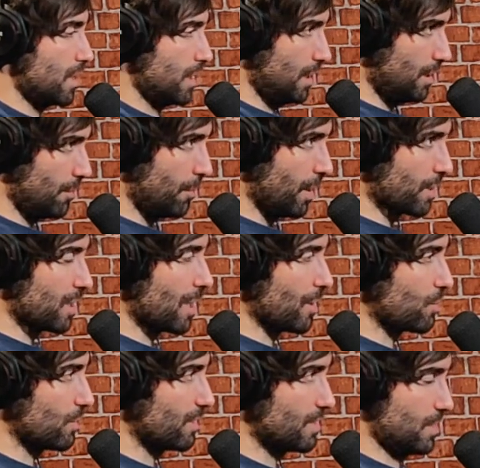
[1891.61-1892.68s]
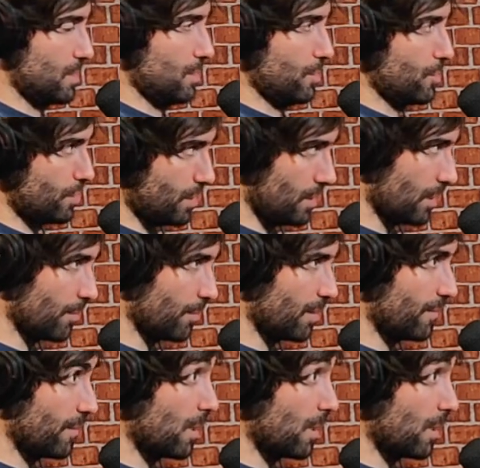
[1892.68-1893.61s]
study it a bunch and actually learn a little bit